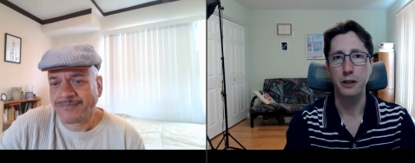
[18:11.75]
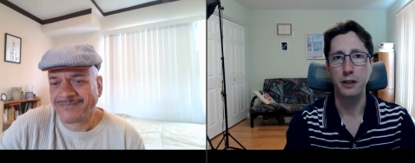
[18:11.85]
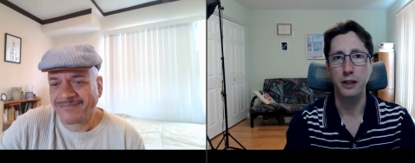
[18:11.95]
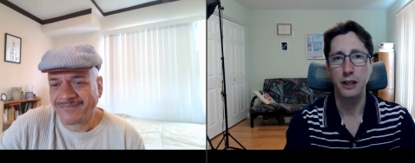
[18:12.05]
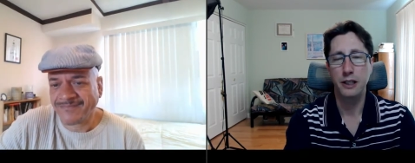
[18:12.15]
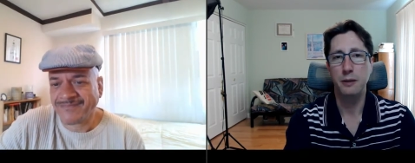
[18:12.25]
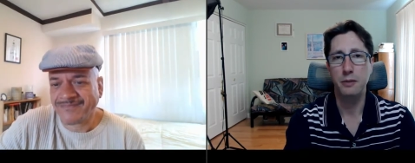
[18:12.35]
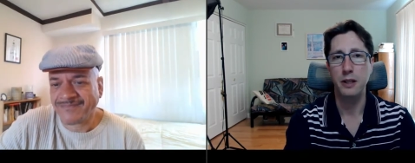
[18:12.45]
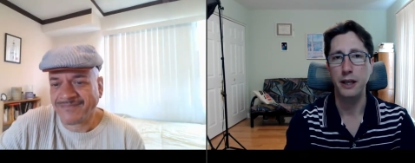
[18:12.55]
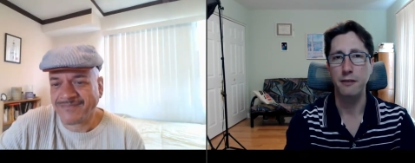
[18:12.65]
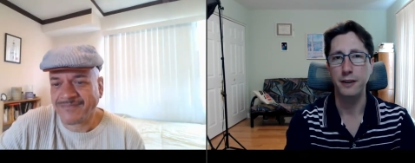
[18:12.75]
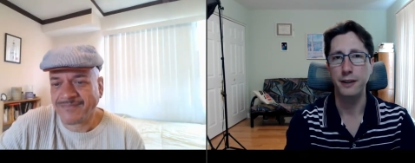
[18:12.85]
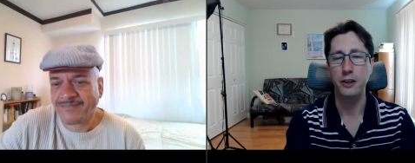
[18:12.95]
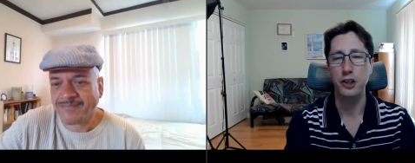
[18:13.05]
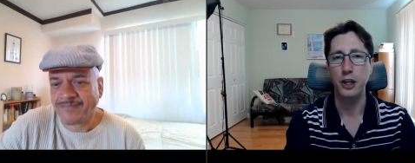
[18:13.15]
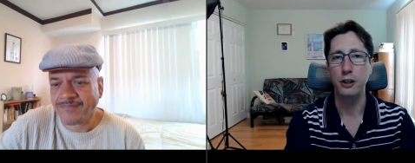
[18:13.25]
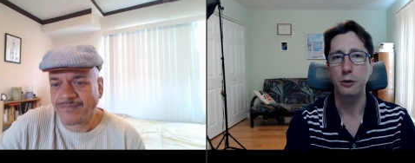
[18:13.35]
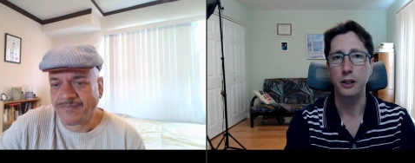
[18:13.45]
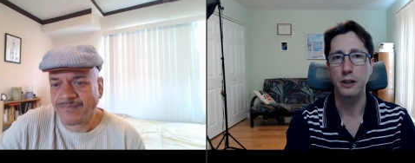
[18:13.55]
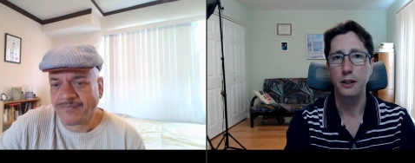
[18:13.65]
Speaker 1: but uh, he seems like a very
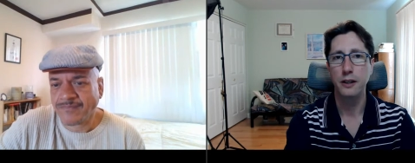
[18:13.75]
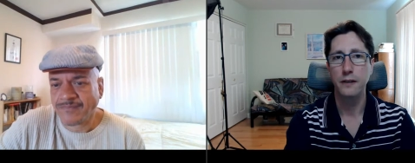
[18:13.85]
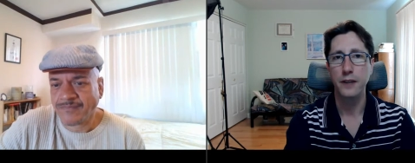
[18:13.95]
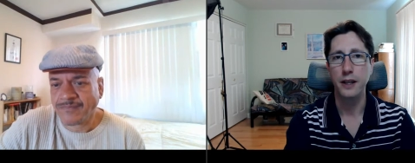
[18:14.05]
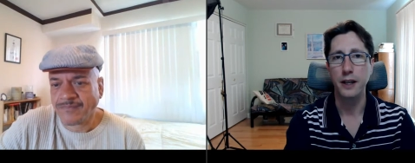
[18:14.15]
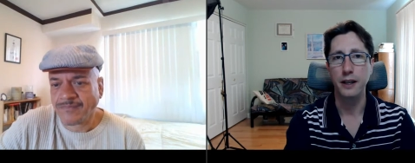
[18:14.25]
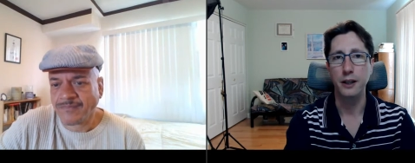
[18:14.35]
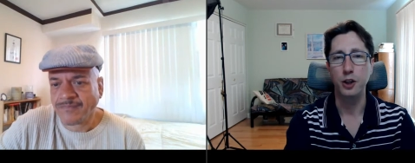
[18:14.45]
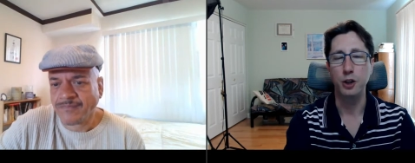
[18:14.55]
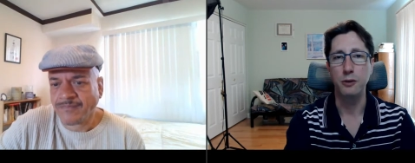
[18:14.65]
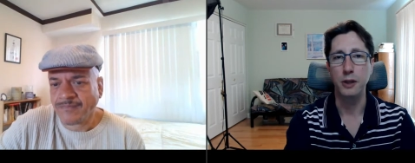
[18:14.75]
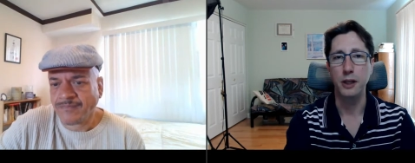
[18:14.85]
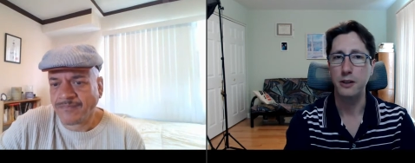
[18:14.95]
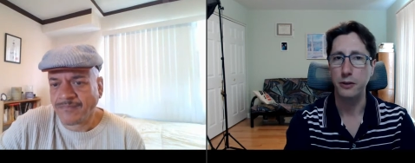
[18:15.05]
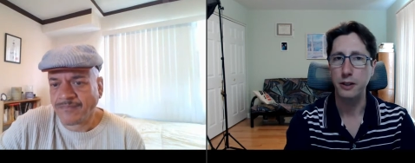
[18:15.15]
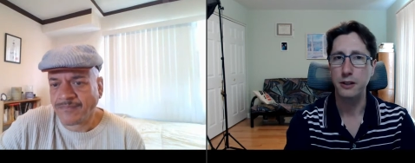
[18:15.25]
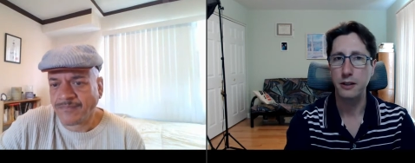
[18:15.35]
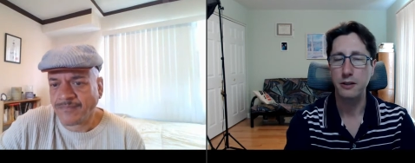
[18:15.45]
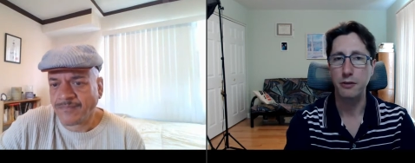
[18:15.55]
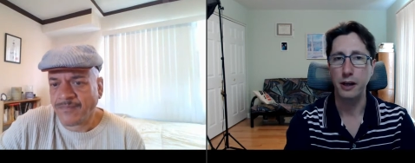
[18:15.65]
genuine uh, human being. So it's
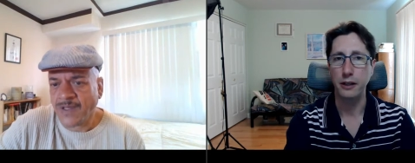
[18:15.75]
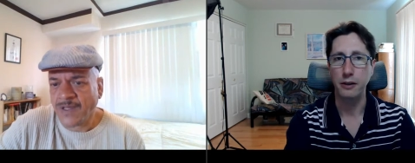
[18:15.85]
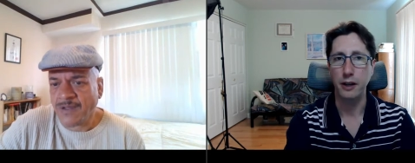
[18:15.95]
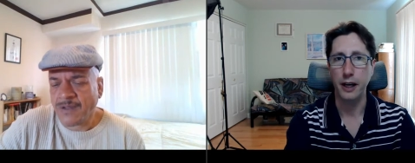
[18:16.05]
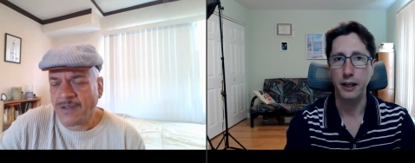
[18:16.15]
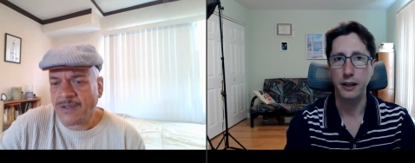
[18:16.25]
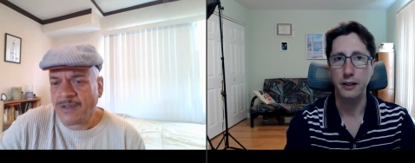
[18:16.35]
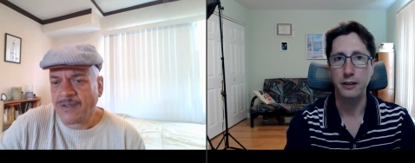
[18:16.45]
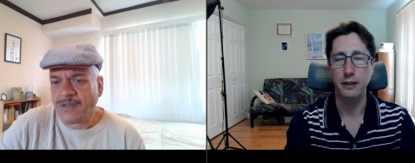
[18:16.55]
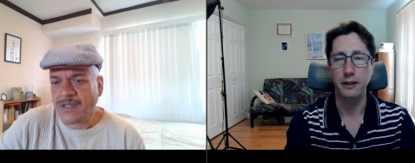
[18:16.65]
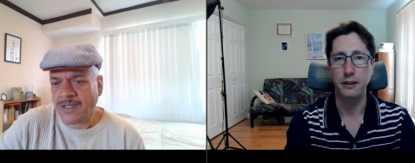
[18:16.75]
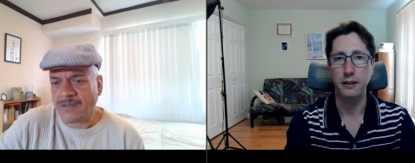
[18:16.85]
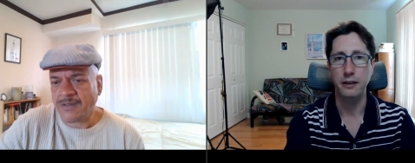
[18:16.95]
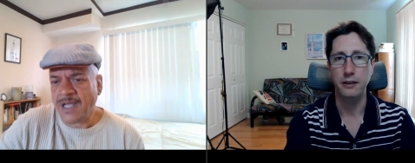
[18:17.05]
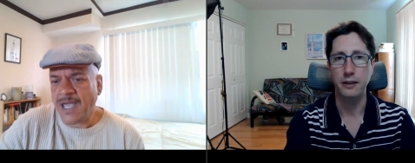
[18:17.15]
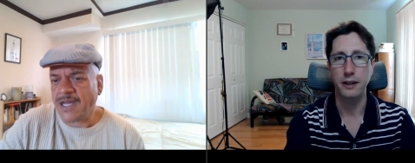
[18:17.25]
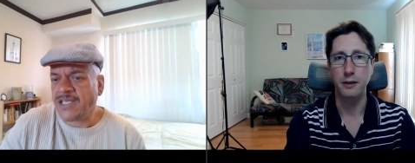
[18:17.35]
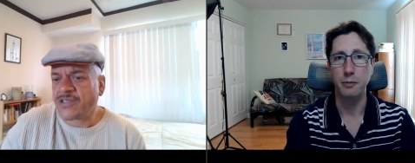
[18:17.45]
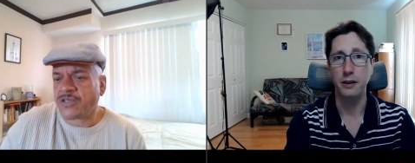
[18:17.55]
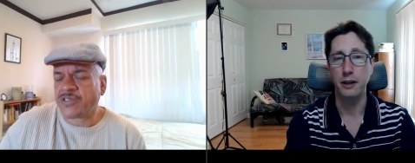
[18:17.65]
it's great that you had that. Uh, yeah.
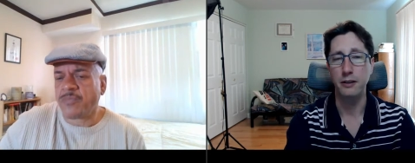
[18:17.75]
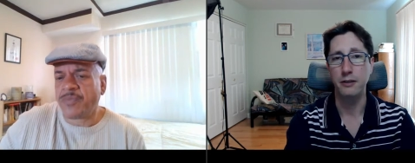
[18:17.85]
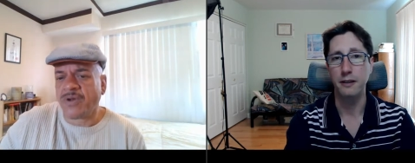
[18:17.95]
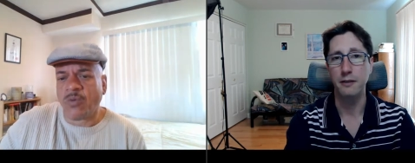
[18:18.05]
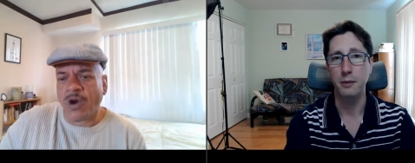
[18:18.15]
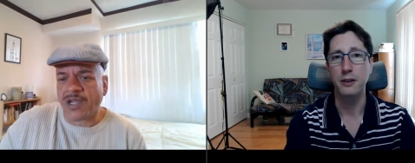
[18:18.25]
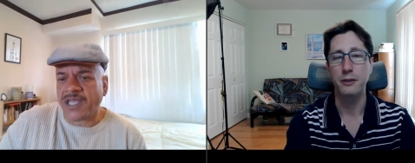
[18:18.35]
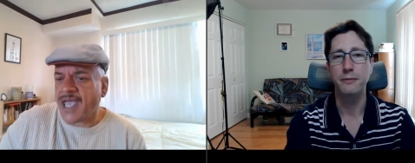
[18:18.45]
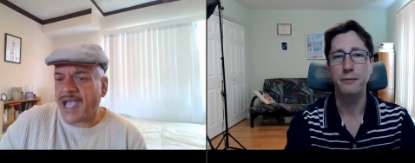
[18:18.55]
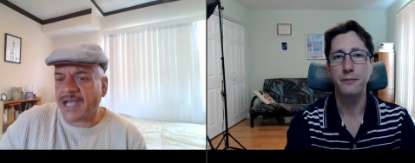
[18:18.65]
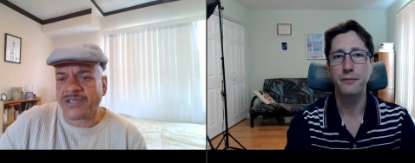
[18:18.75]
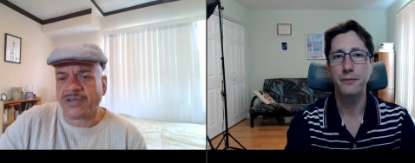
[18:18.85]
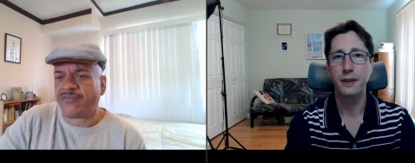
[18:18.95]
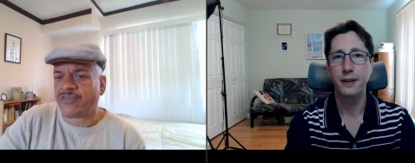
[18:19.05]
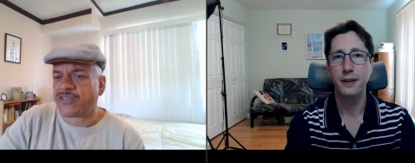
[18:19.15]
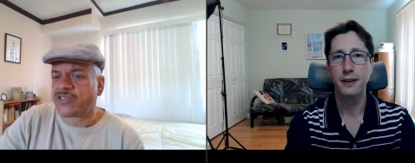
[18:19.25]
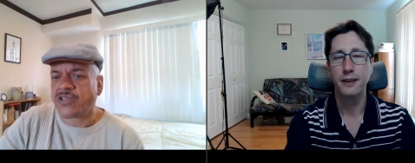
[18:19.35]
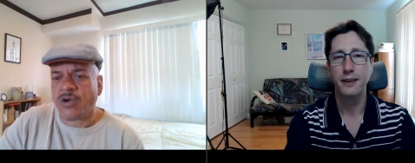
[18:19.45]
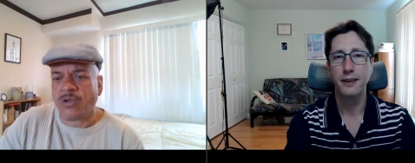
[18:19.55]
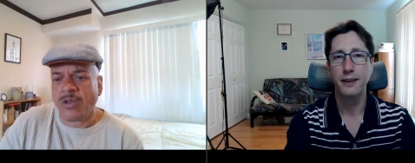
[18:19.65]
Speaker 2: And he's also been a working actor for
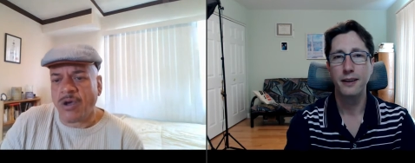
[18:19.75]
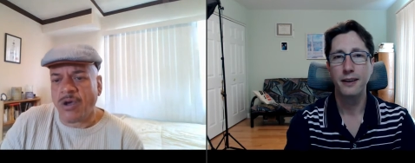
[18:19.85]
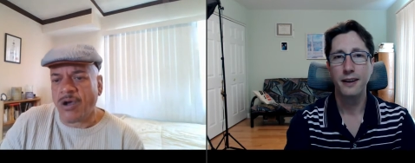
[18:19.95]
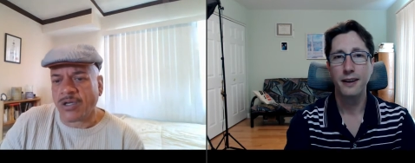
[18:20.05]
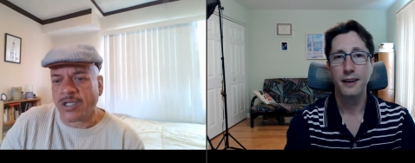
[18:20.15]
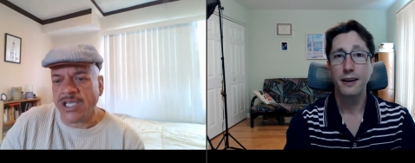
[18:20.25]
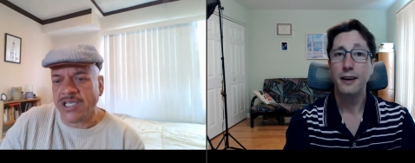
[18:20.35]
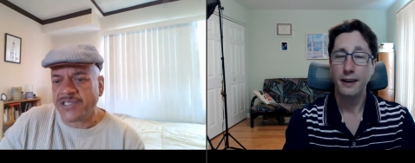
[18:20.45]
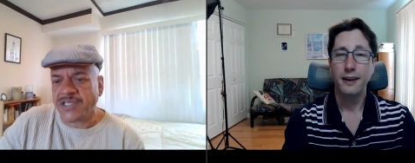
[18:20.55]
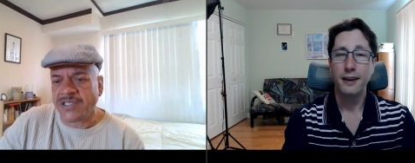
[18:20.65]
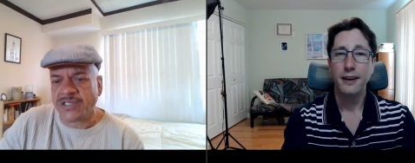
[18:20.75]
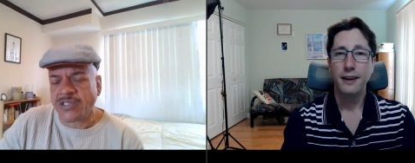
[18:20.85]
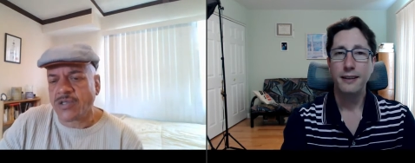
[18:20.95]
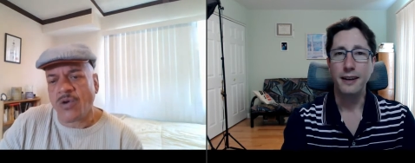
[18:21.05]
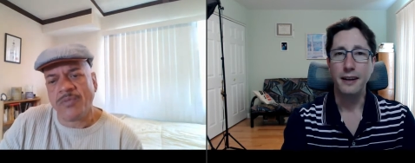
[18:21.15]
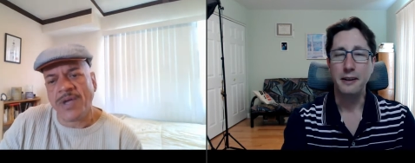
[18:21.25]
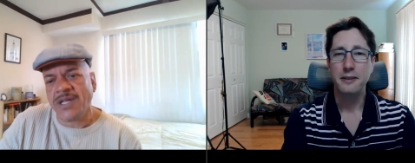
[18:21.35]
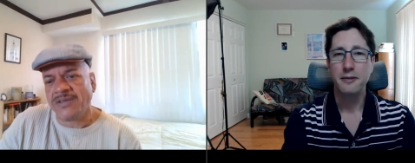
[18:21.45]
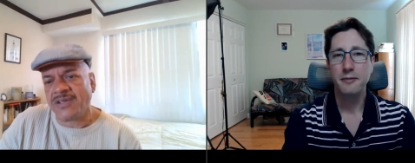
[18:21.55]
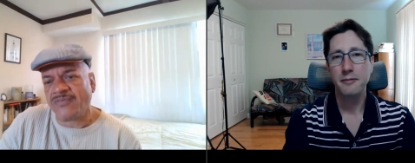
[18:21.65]
so long. He's in so
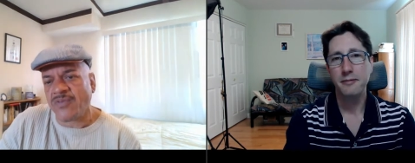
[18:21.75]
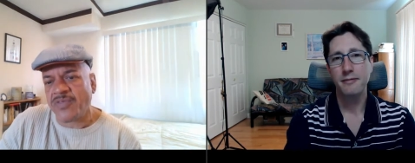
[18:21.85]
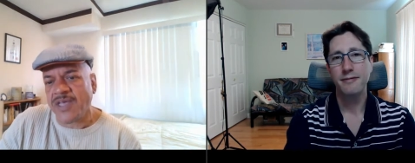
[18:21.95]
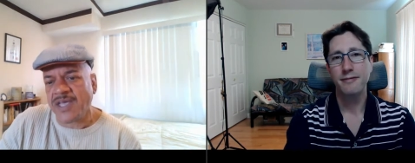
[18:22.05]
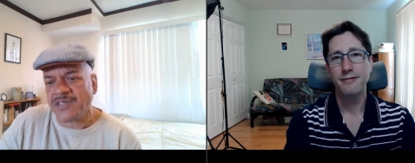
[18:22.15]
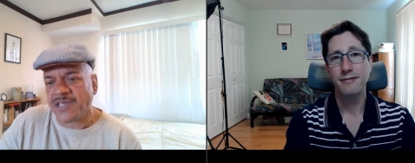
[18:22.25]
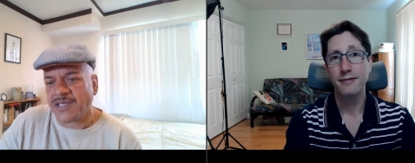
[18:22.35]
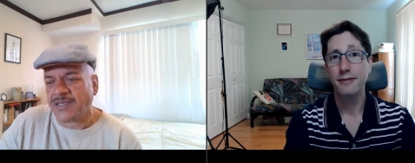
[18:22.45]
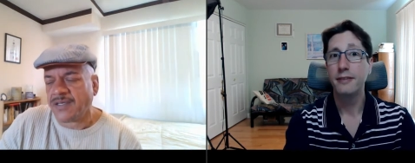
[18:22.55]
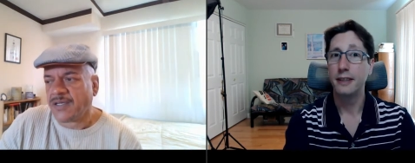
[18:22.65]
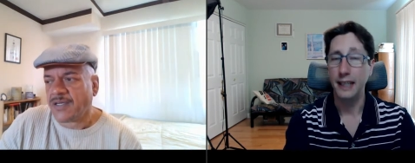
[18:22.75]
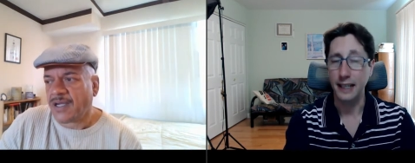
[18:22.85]
many different things, and